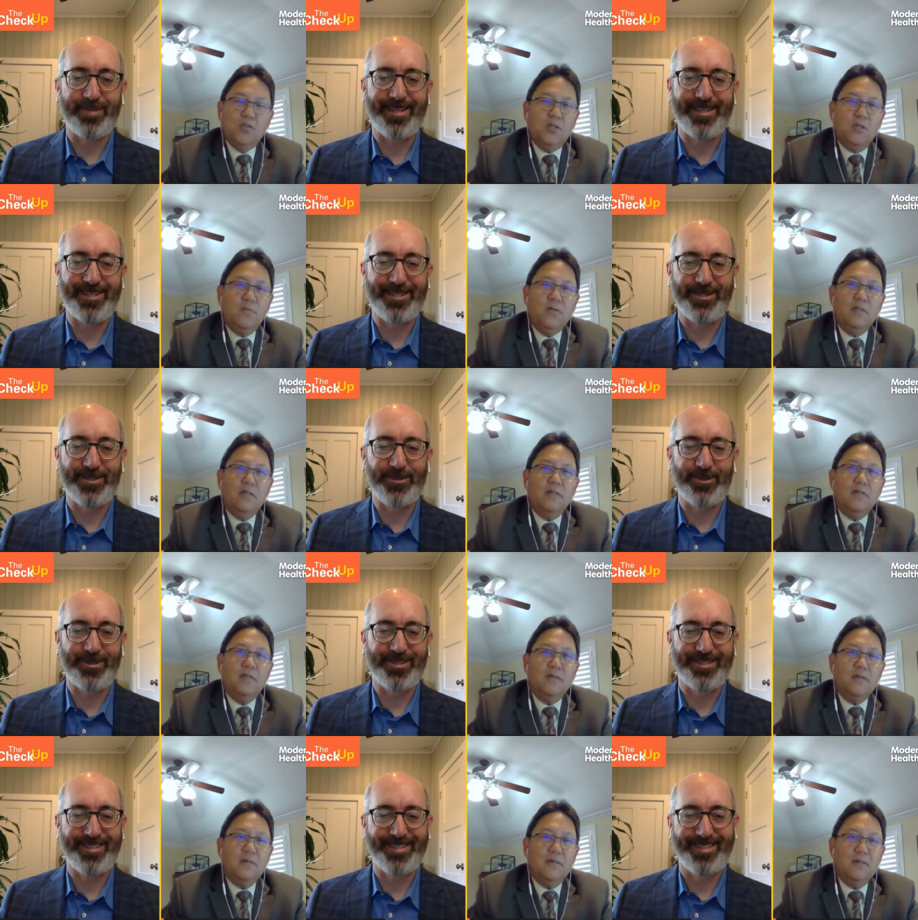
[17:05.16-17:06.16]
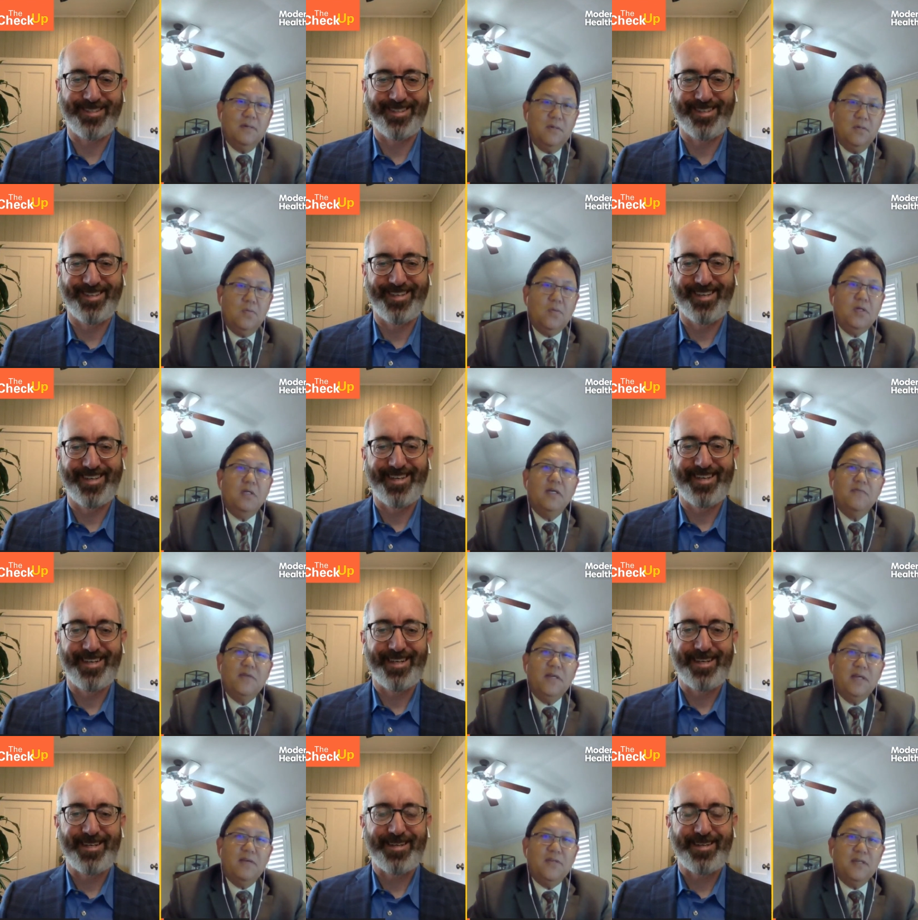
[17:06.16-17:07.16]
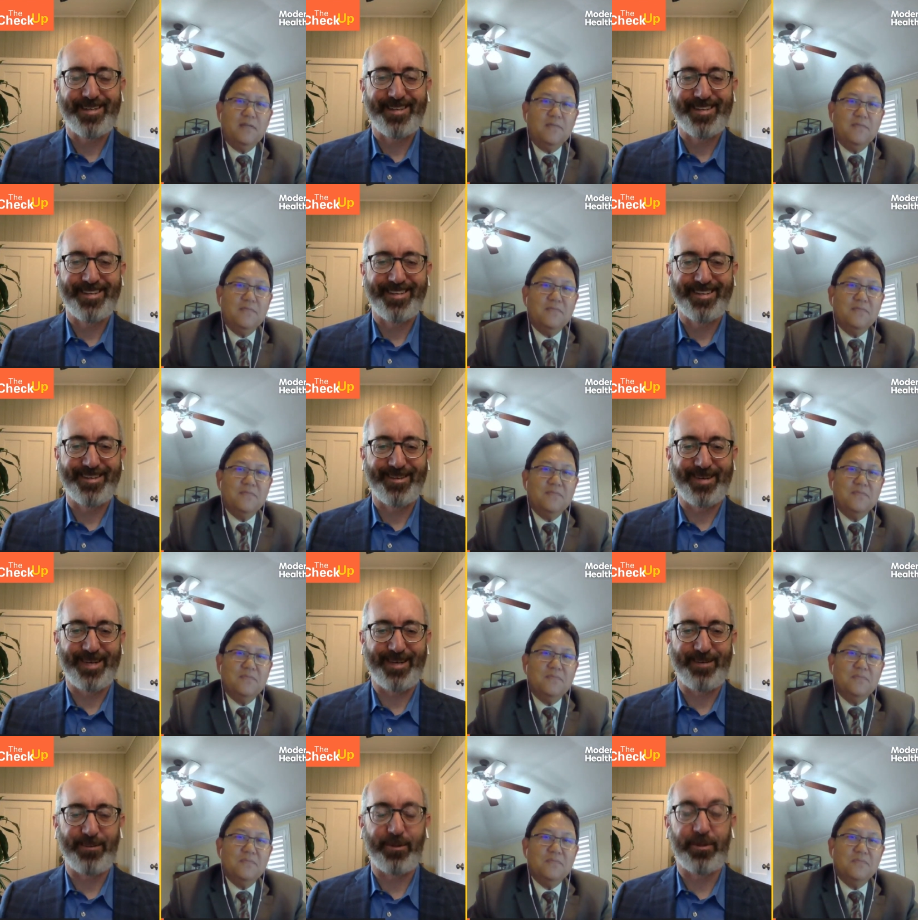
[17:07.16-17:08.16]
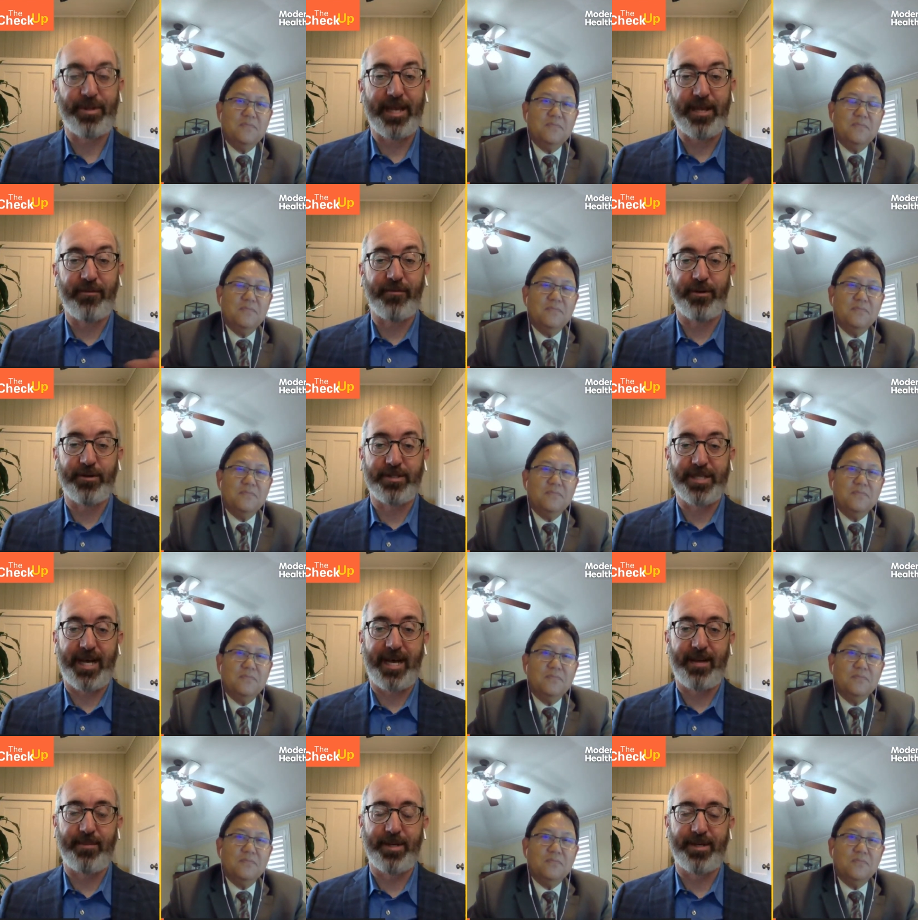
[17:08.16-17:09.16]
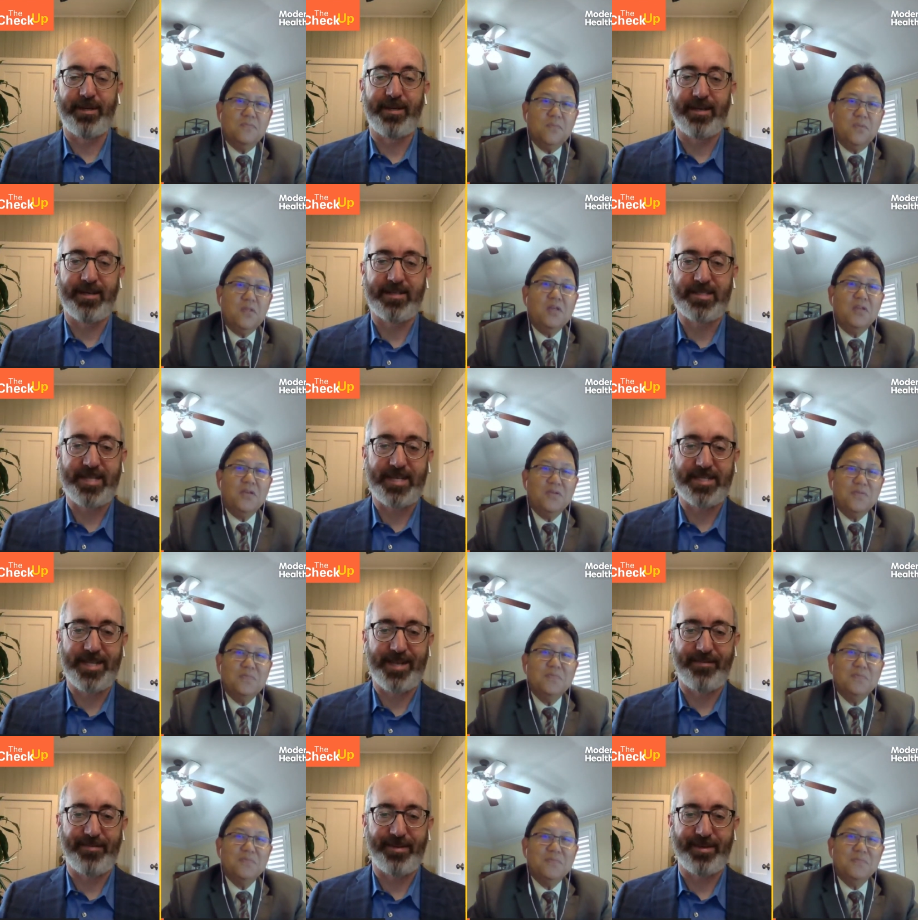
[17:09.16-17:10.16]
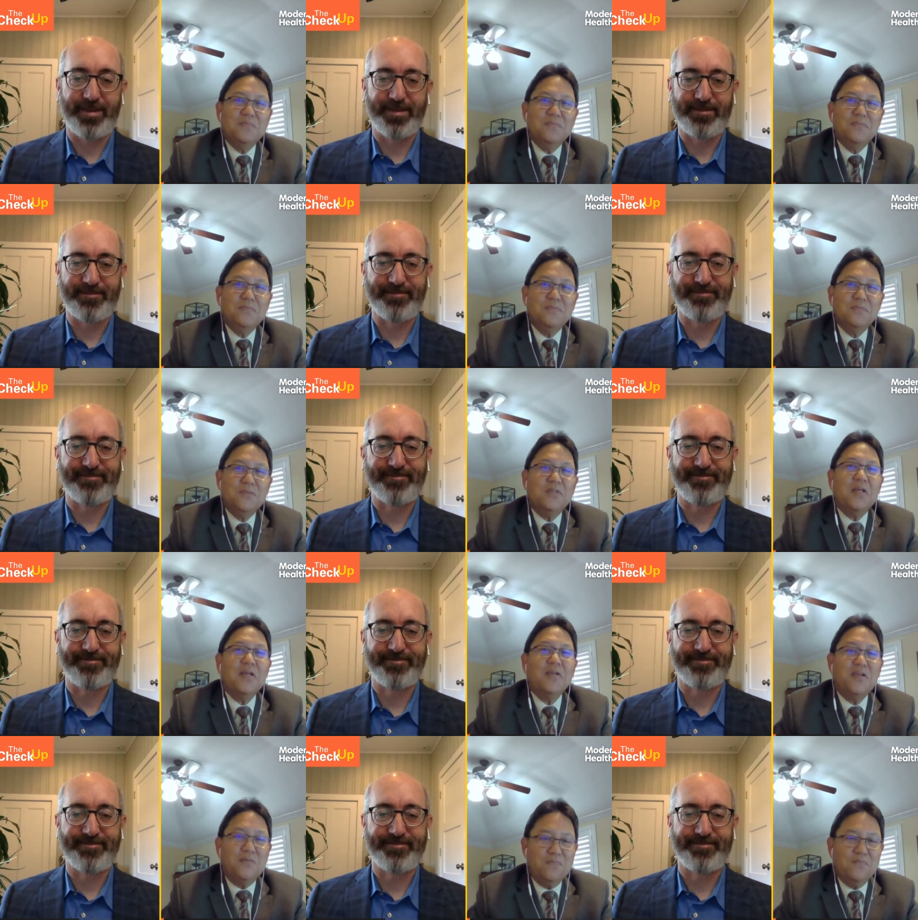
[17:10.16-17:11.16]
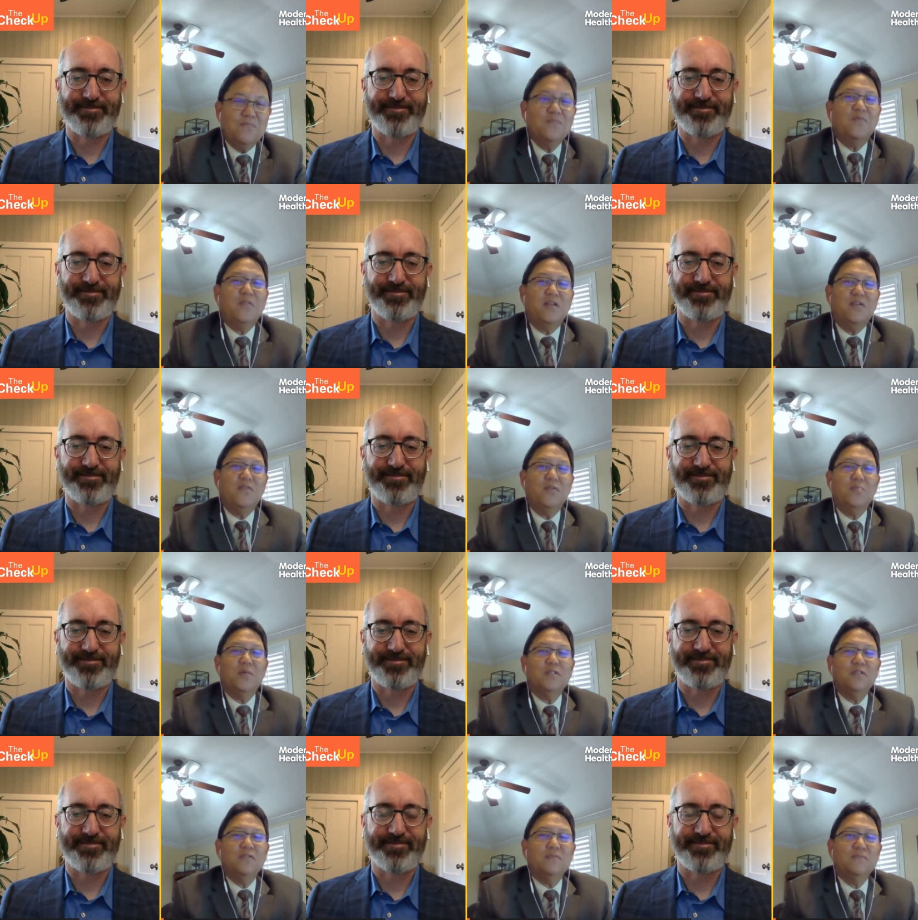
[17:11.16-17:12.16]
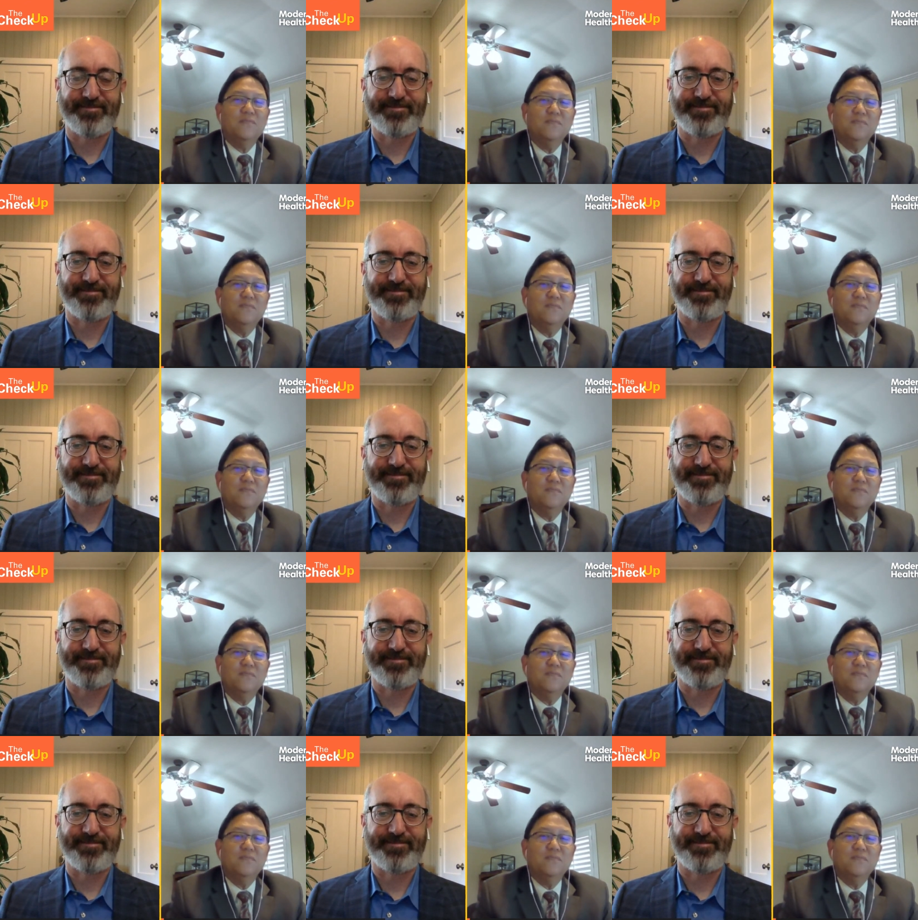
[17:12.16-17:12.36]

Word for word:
Speaker 1: Absolutely. Valley Children's. We'd love to have you. Great. Well, thank you for your time and uh, stay safe.
Speaker 2: Thank you. Thank you very much.